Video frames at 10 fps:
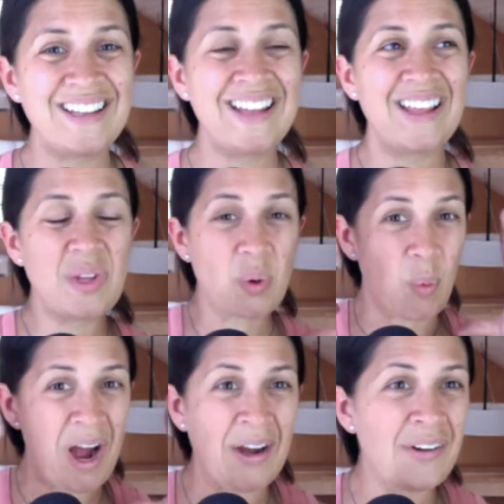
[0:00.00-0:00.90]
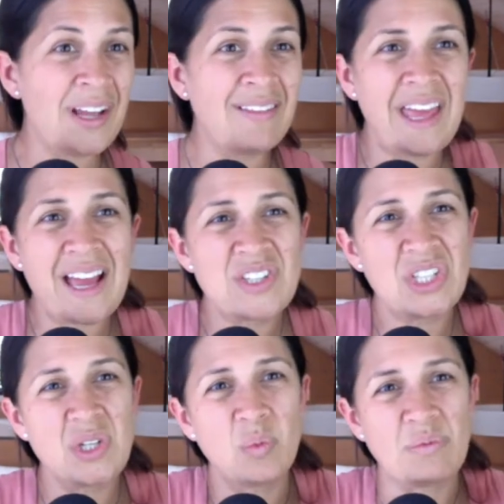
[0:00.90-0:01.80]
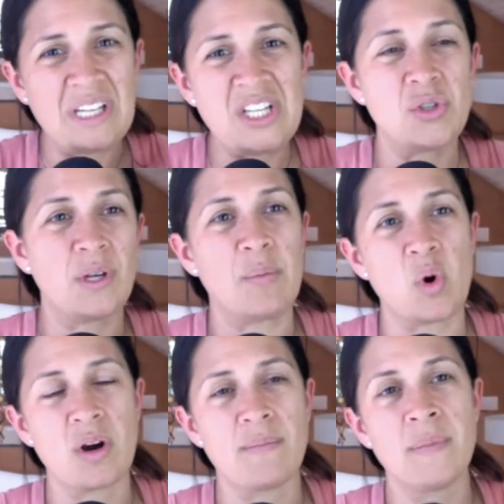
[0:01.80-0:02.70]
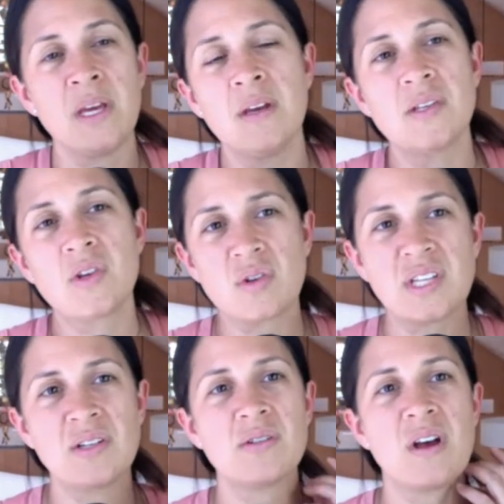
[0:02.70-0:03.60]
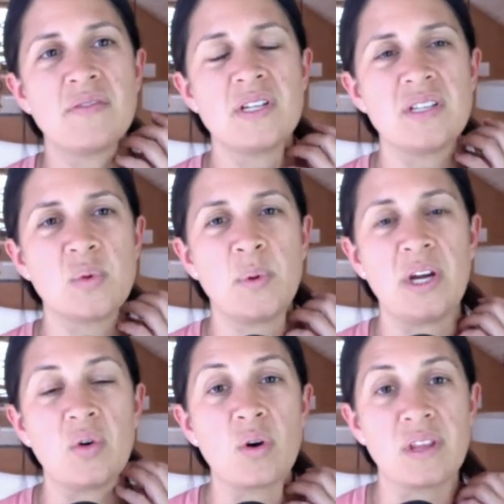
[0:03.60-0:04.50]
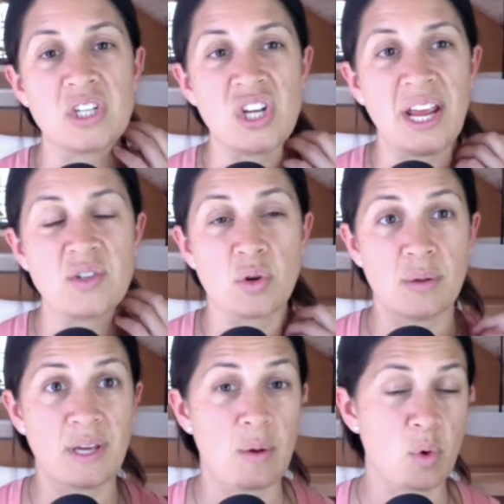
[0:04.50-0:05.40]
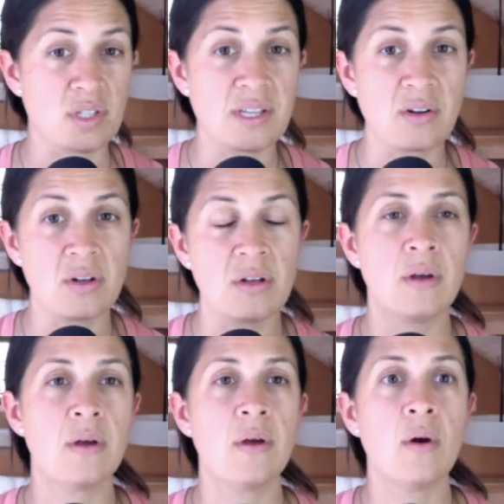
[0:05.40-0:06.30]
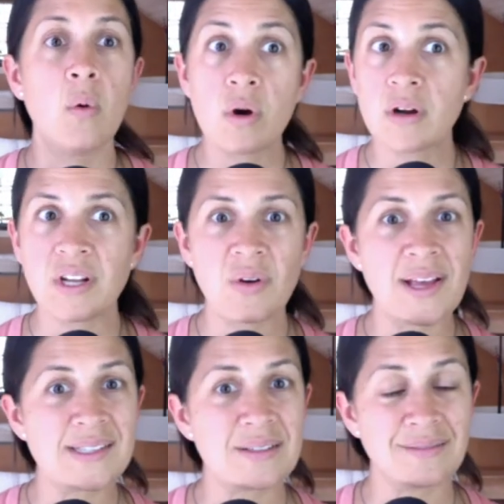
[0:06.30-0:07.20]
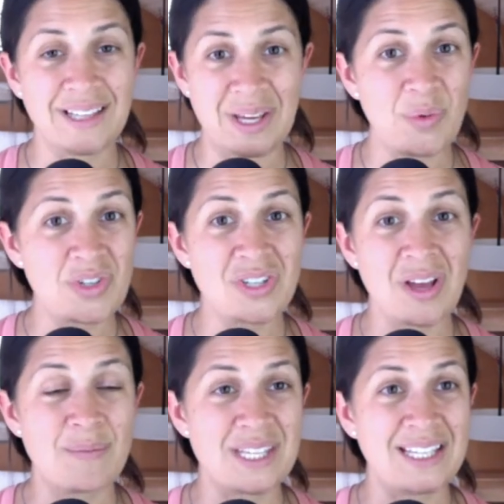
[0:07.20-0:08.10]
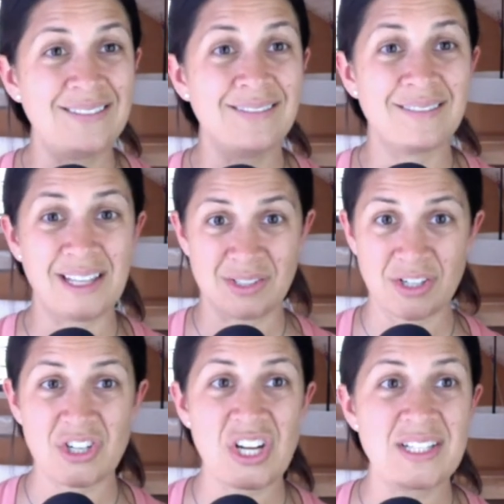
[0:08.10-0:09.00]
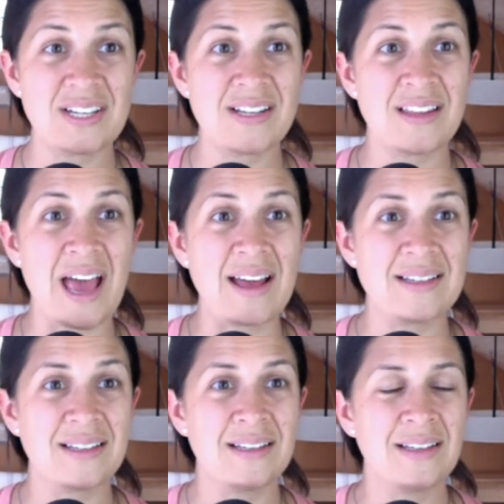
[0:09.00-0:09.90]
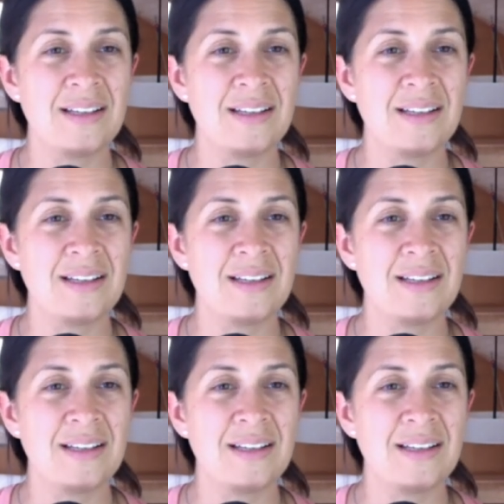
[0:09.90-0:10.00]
in in their wiring, they actually don't need you anymore. So their signals often disappear or they change or they become more subtle or you know as language comes in, they start to change into that.